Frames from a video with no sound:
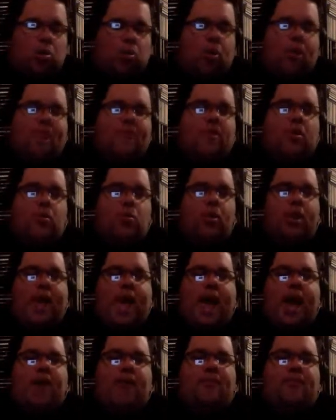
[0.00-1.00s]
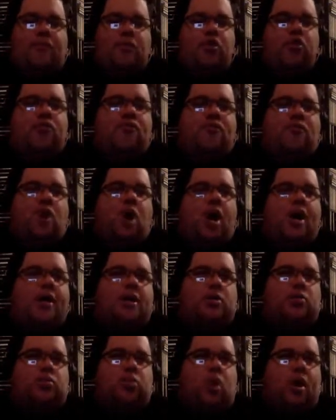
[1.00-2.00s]
We've we had a Foo
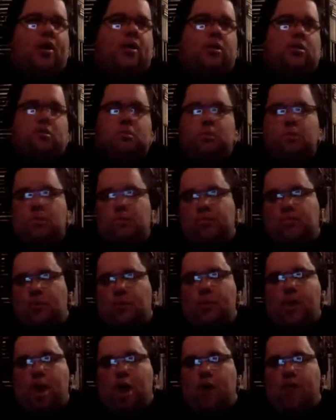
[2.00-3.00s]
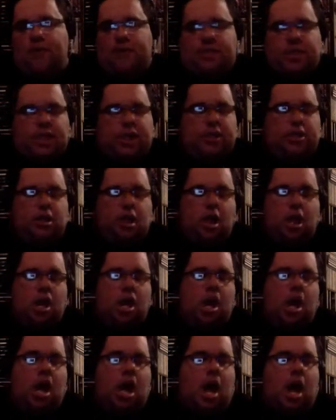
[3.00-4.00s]
Fighters one from overseas,
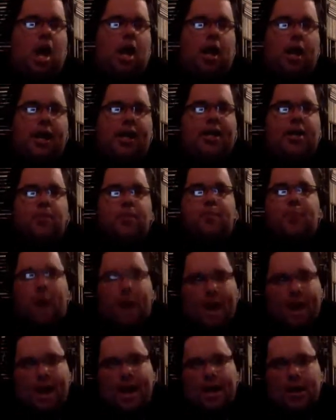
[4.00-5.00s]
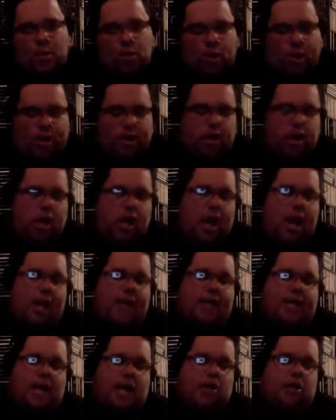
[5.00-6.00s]
a Linkin Park one. Oh,
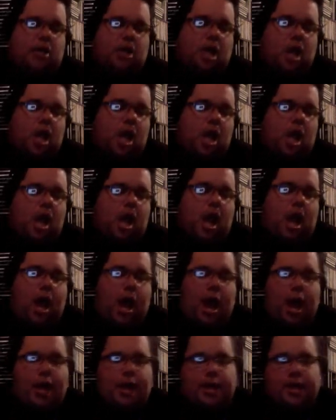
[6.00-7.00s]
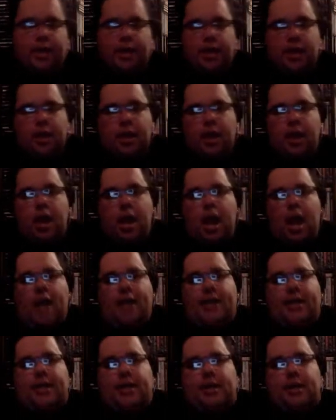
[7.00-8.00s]
no, Gun- yeah, the Nirvana, a, that
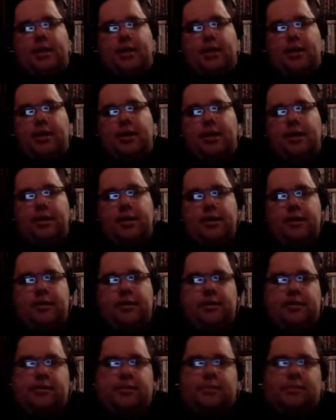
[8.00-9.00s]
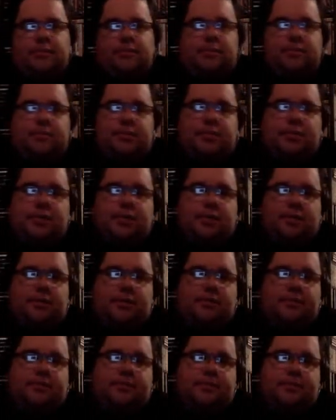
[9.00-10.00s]
Nirvana a, tribute band. Yeah,
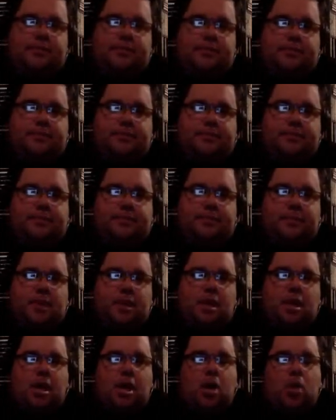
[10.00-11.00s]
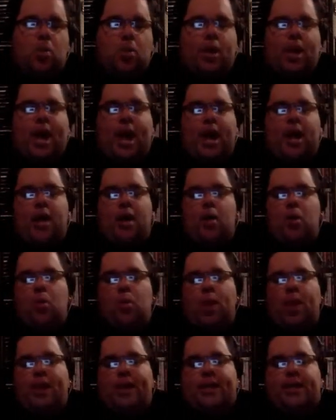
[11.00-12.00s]
we had mm. a,
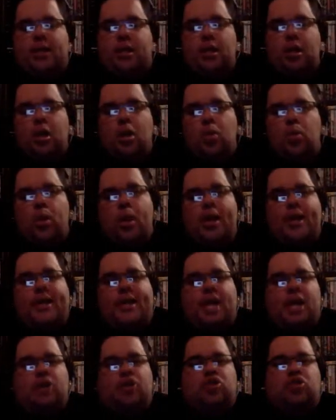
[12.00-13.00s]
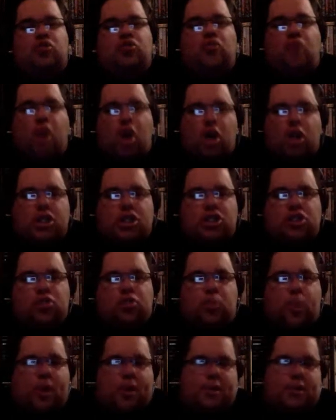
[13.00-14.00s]
we had a we had a Guns N'
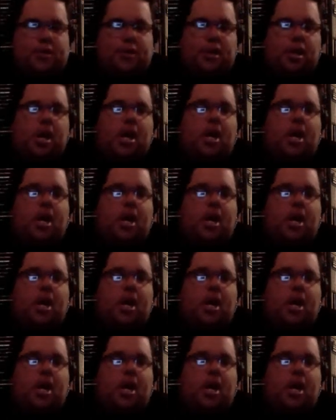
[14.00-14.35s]
Roses one.